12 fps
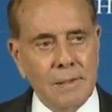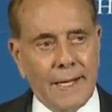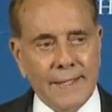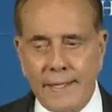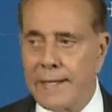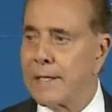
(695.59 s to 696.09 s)

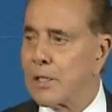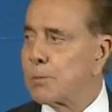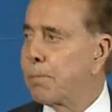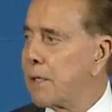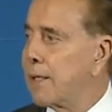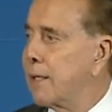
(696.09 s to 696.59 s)
I can't
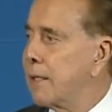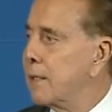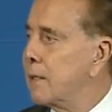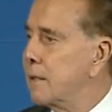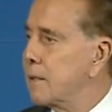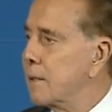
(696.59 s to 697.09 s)

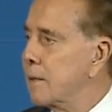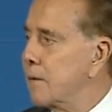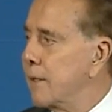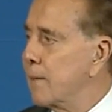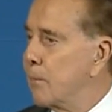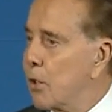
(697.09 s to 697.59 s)
explain
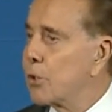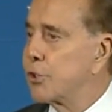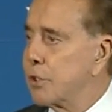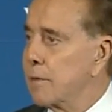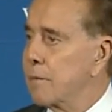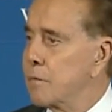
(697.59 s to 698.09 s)
the
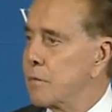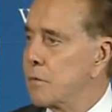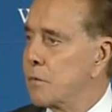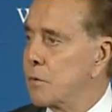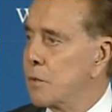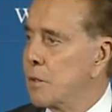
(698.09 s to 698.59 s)
emotion
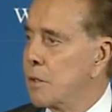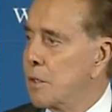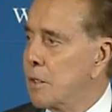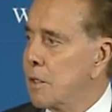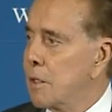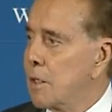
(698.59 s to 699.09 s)

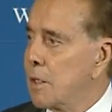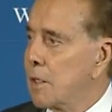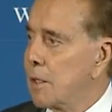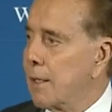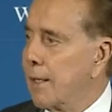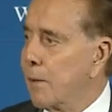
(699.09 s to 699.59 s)

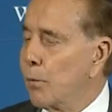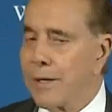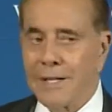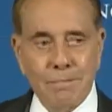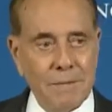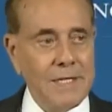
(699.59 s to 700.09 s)
and
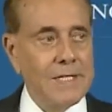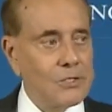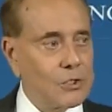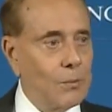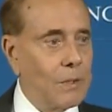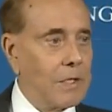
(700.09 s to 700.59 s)
what it
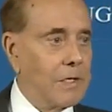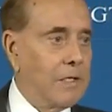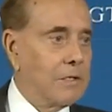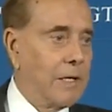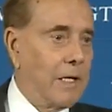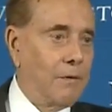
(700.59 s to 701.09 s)
means to one of
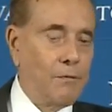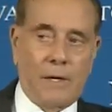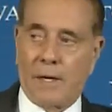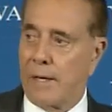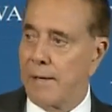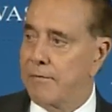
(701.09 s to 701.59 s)
these
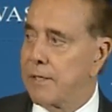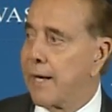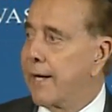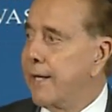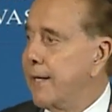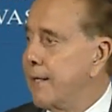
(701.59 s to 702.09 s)
85,
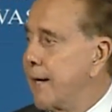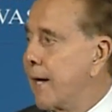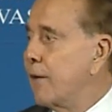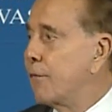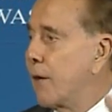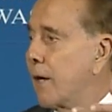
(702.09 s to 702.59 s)
90,
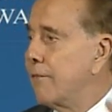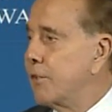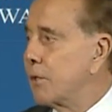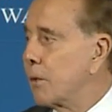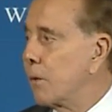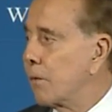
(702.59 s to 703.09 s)

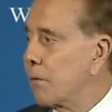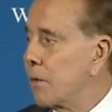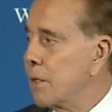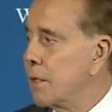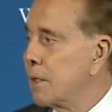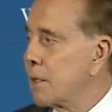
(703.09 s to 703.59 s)
95-year-old
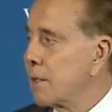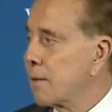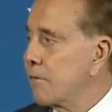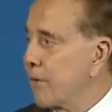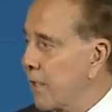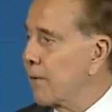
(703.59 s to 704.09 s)

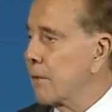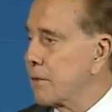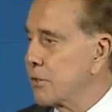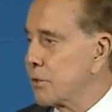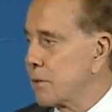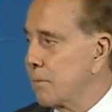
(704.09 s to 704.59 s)

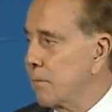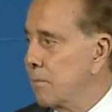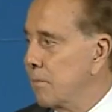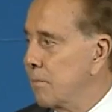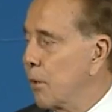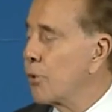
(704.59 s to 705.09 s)
veterans,
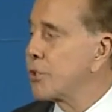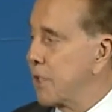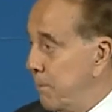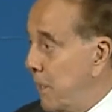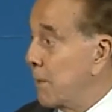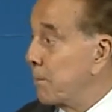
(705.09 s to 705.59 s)

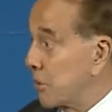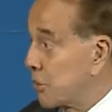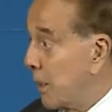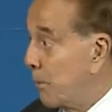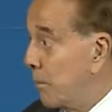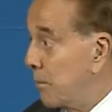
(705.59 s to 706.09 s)
mostly men, but
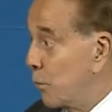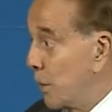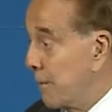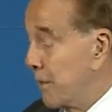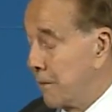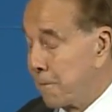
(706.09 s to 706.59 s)
some
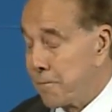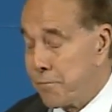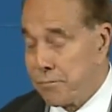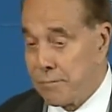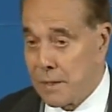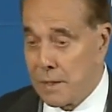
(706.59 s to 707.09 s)
women,
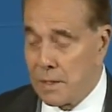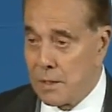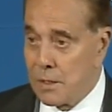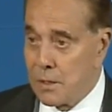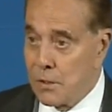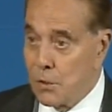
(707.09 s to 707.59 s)

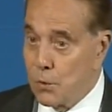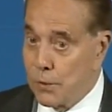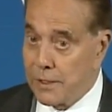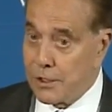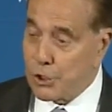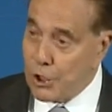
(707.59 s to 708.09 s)
who
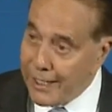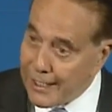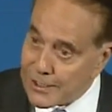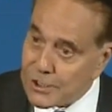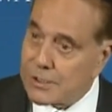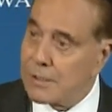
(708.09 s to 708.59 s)
get a
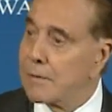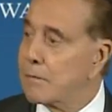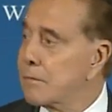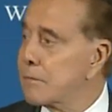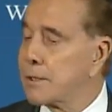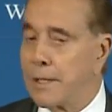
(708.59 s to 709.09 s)
chance to
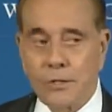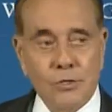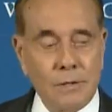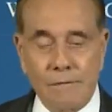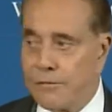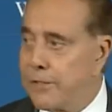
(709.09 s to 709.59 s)

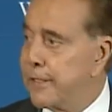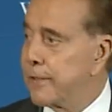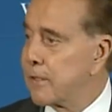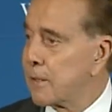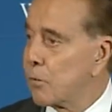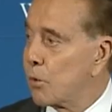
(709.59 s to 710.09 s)
touch and
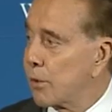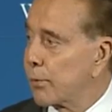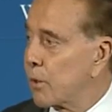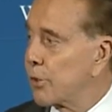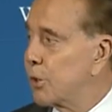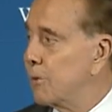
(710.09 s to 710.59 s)
feel the World
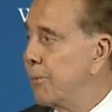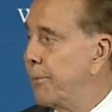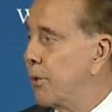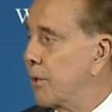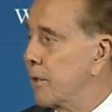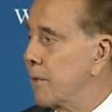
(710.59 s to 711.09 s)
War II
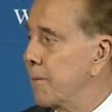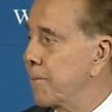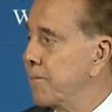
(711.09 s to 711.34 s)
Memorial.